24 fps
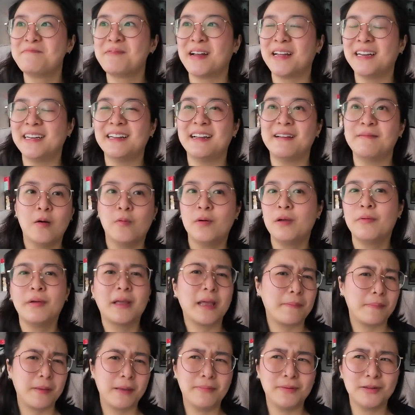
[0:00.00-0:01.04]
But we would
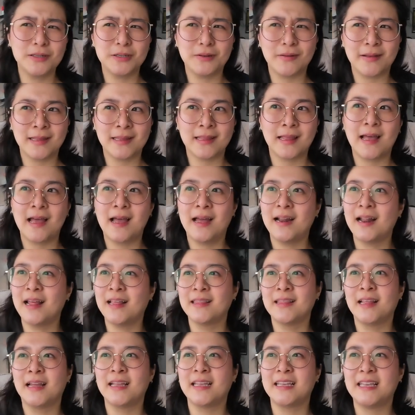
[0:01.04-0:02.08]
get people doing that
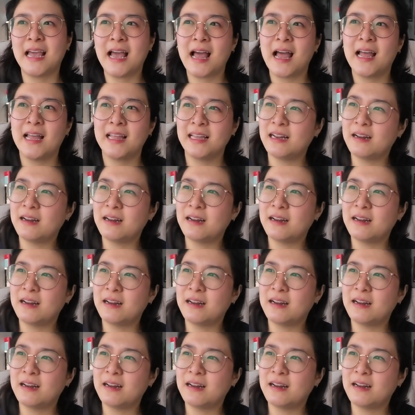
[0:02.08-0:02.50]
and like yeah,